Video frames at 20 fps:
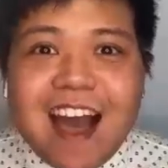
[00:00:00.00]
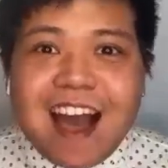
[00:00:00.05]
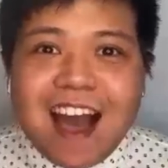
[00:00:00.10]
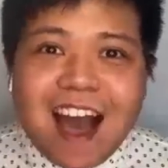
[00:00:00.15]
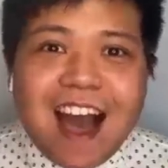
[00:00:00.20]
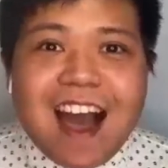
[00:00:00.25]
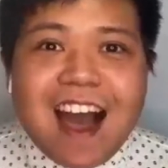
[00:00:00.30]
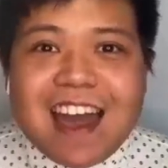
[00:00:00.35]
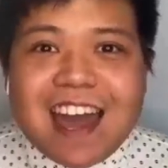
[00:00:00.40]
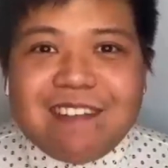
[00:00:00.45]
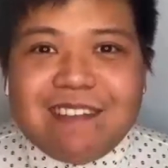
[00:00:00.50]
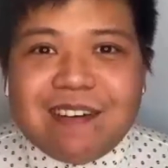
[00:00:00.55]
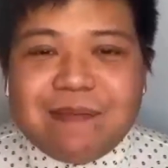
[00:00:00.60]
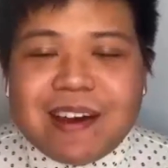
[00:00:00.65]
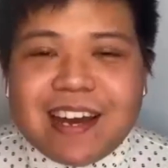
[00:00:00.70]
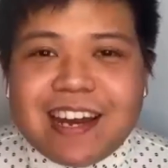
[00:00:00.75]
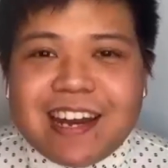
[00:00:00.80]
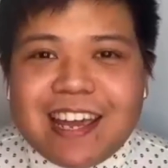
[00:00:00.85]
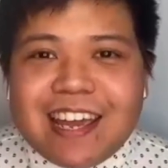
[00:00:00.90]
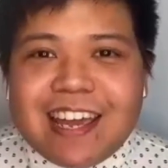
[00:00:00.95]
Hi
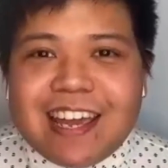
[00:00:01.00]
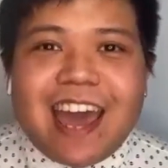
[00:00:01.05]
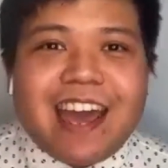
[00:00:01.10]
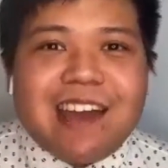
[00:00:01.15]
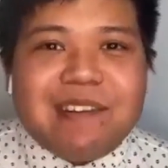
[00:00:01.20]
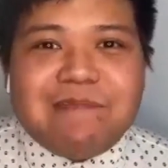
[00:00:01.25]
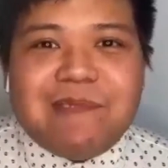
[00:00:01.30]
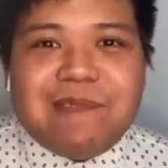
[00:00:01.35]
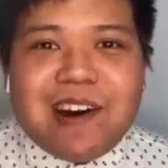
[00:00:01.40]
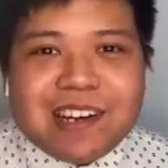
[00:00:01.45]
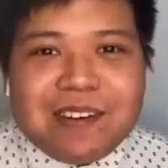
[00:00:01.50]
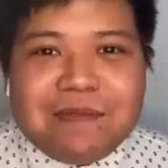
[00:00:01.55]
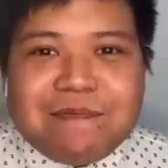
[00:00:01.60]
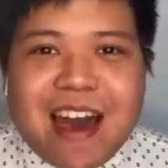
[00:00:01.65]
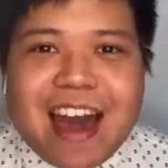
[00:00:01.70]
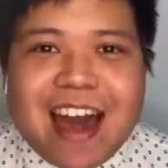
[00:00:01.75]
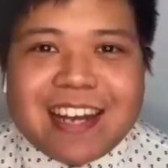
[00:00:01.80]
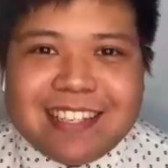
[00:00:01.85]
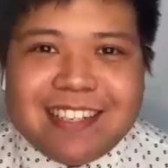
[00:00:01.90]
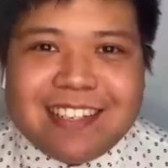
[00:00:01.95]
everybody and welcome
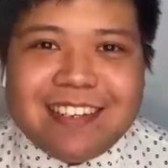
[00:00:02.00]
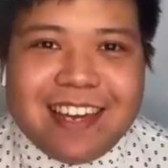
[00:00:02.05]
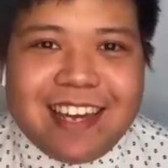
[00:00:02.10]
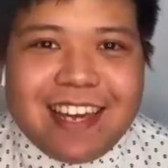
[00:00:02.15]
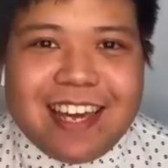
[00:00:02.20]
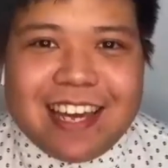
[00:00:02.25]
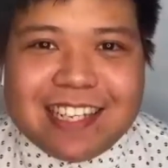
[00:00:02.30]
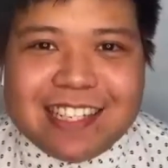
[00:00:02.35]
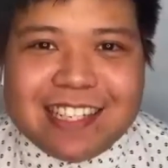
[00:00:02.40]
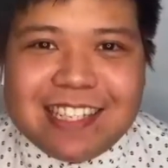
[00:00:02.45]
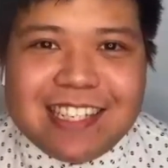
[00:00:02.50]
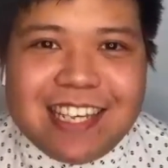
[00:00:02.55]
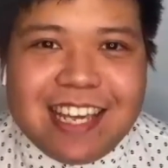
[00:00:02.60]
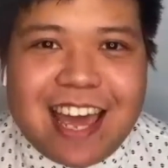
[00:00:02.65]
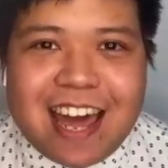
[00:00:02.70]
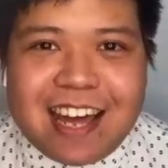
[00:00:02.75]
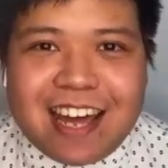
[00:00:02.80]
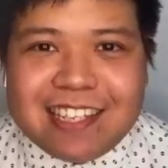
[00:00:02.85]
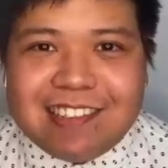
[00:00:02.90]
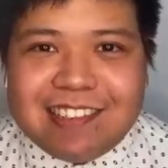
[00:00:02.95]
back to
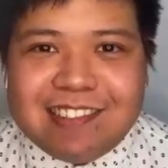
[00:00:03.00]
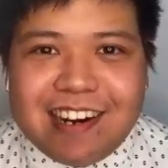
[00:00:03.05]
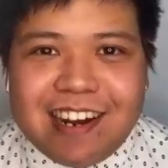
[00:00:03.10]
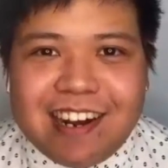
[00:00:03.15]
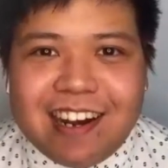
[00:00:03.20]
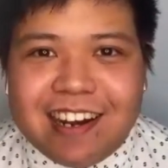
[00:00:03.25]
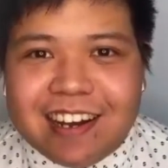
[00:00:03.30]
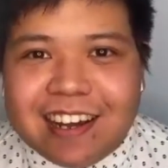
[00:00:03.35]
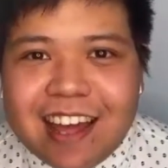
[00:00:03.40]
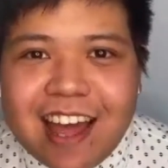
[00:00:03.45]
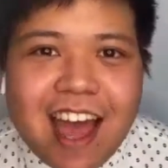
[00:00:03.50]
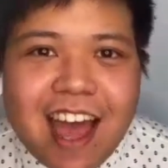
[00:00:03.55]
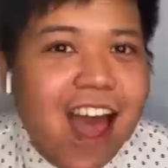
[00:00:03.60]
ESCXTRA.